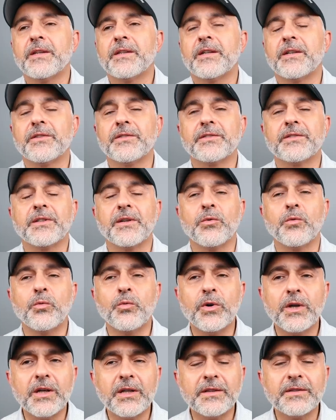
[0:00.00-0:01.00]
There's the
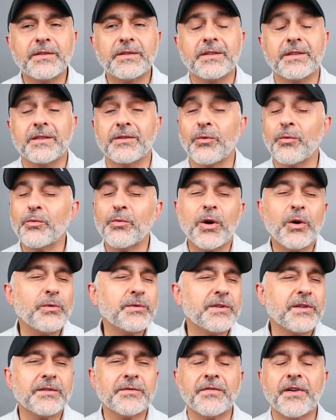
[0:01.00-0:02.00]
woods, the
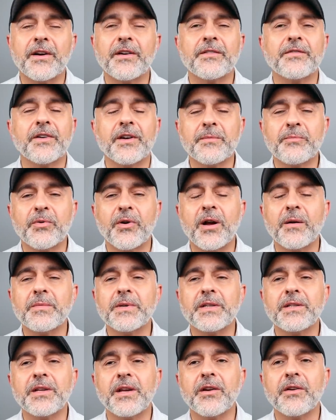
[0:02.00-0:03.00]
rose is very, very
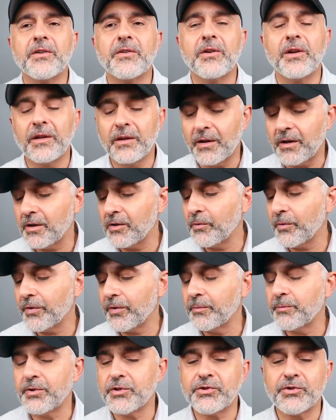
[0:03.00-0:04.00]
prominent here along with
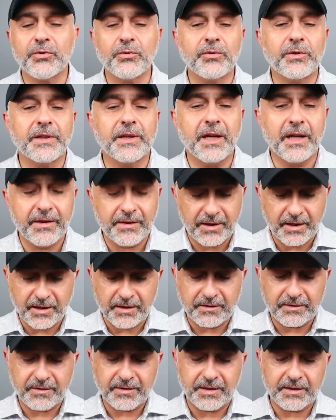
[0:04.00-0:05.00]
the patchouli and the
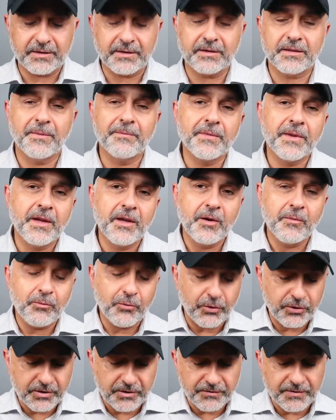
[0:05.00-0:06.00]
incense.
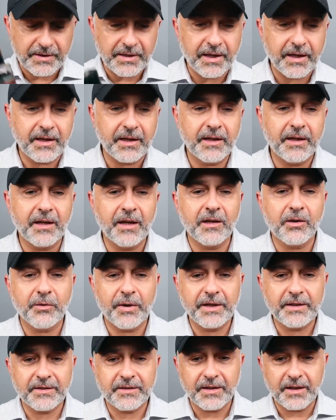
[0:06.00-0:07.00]
Portrait of a Lady, a
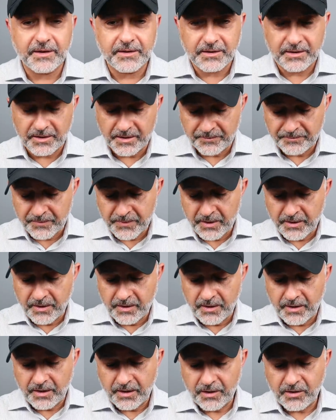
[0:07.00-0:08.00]
great scent
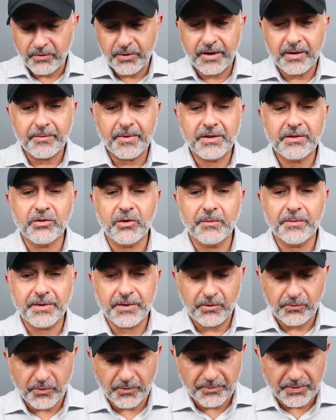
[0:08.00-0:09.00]
uh, created by
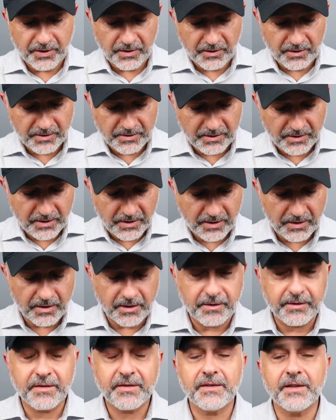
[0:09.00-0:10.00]
Dominique Ropion.
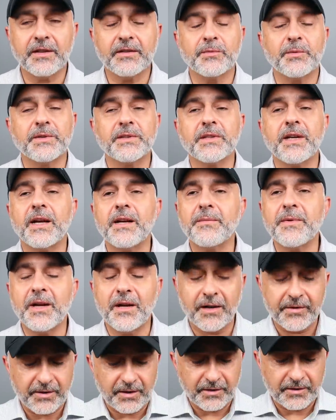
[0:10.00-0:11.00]
Uh, this next one's got to be
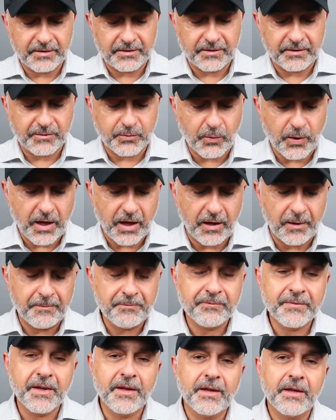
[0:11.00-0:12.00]
on the list as
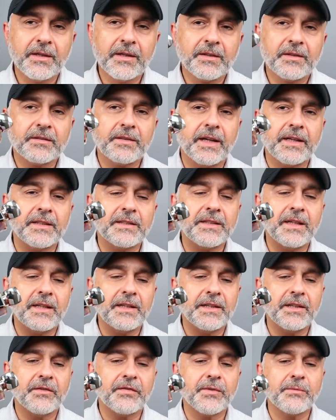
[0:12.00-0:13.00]
well.
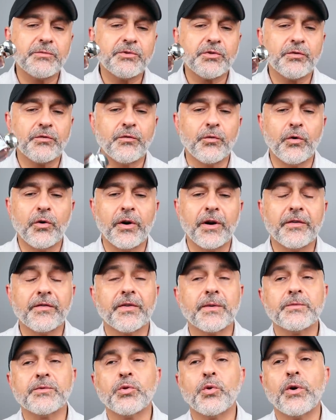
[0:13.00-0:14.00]
Psychedelic from Jovoy
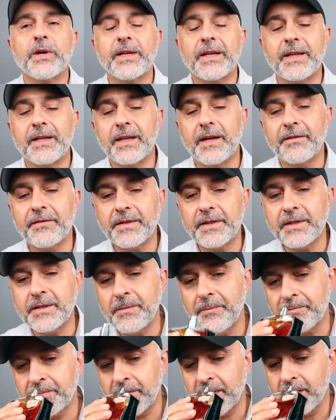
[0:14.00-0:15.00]
from
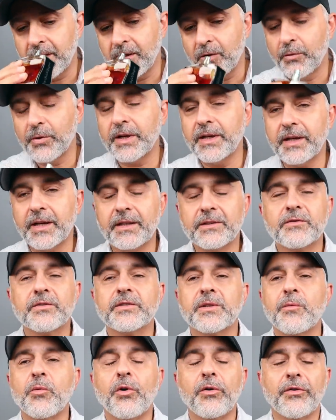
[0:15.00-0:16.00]
2011. We're gonna get to
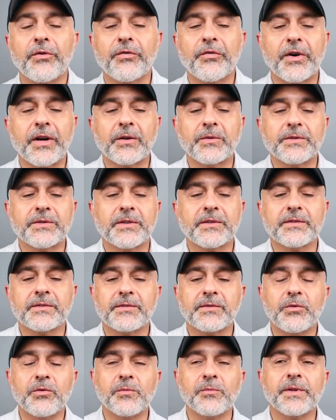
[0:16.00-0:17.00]
some older fragrances
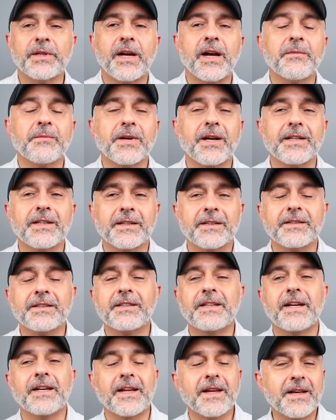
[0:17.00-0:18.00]
soon, but I'm kind of
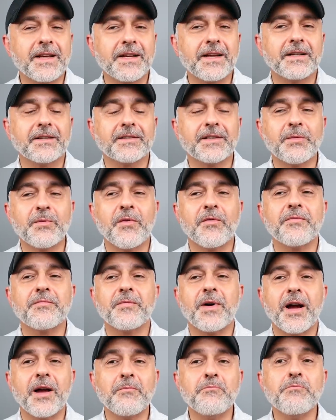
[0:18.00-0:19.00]
getting uh, some of
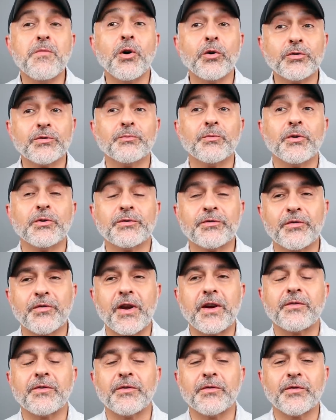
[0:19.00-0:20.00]
my most, most
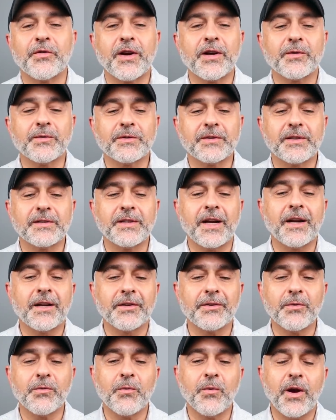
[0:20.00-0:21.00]
favorite fragrances out
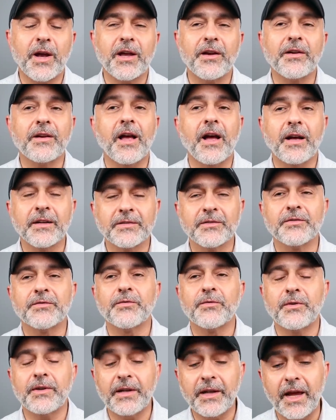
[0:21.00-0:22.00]
of the way as
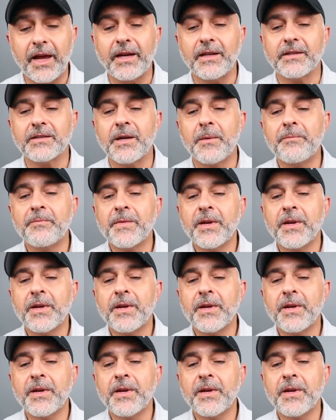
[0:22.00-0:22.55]
of late.